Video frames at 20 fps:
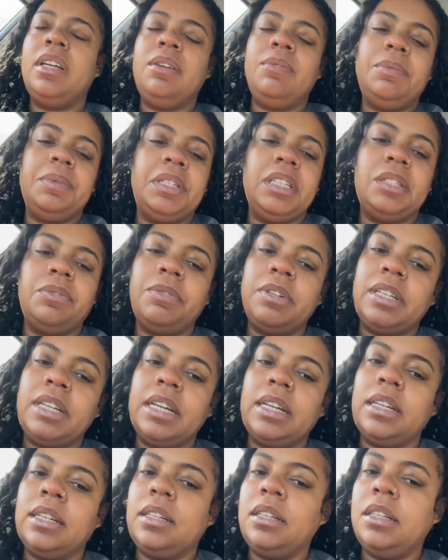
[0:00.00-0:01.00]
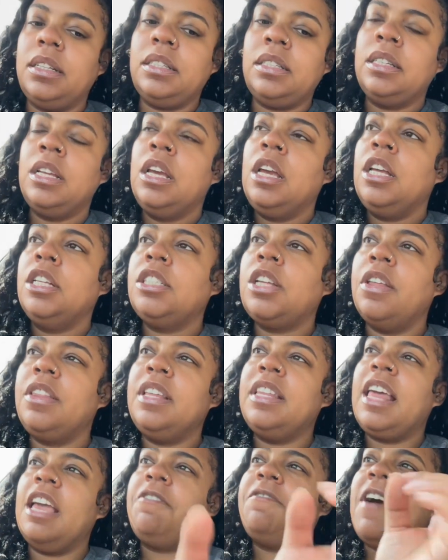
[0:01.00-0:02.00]
It was just ridiculous. So
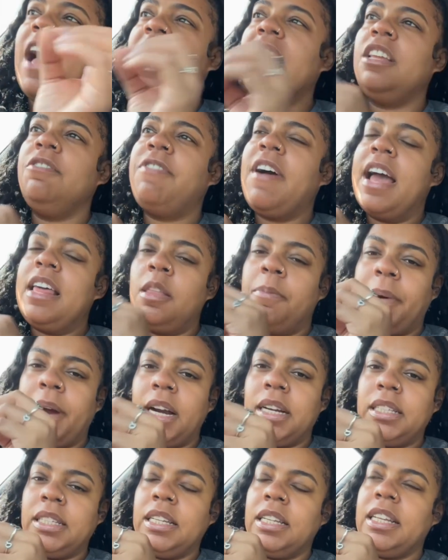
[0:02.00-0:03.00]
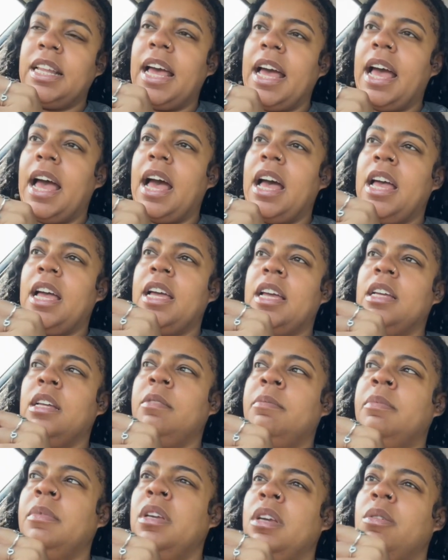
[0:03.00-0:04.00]
then they finally find the person that
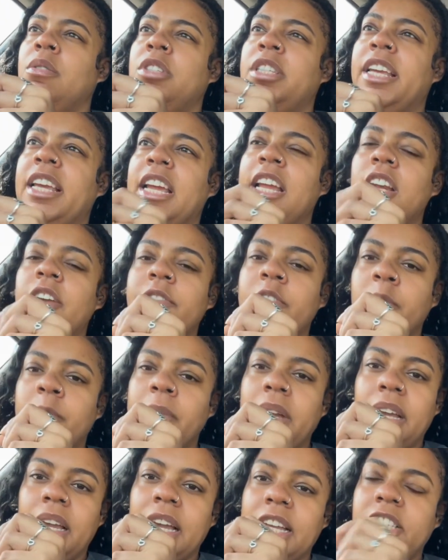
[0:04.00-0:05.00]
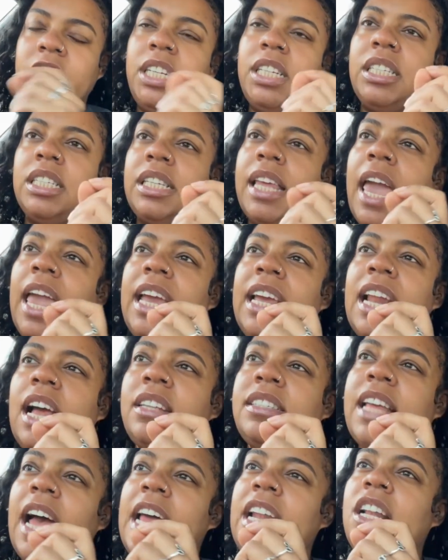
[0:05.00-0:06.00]
to interview me, and she just hanging
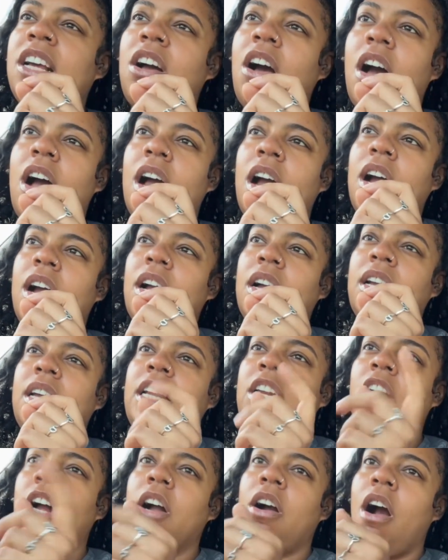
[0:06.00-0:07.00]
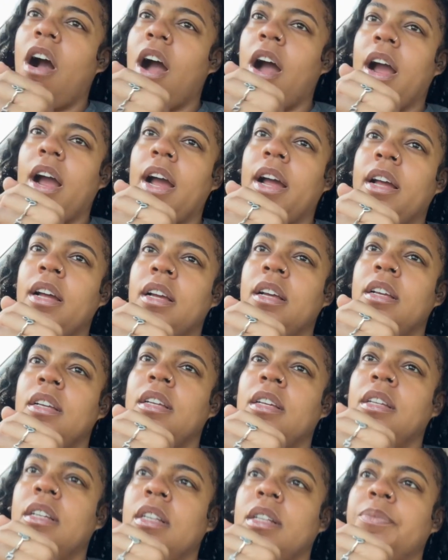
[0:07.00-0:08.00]
outside the car, in her car.
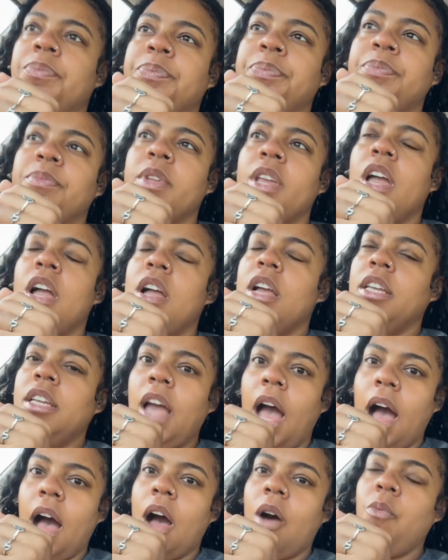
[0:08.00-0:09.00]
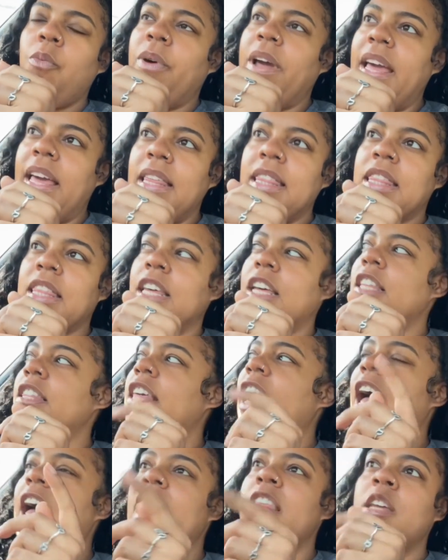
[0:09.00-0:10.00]
Y'all, with the
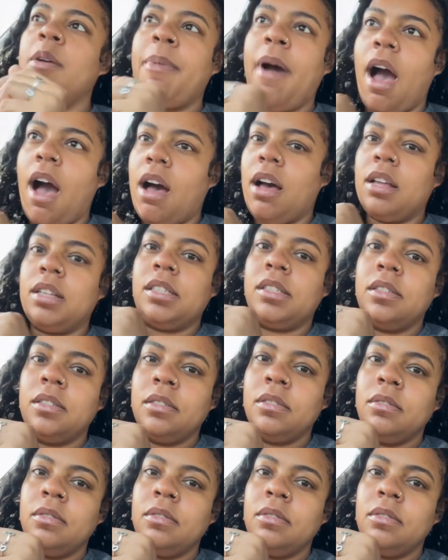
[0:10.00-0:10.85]
other boss.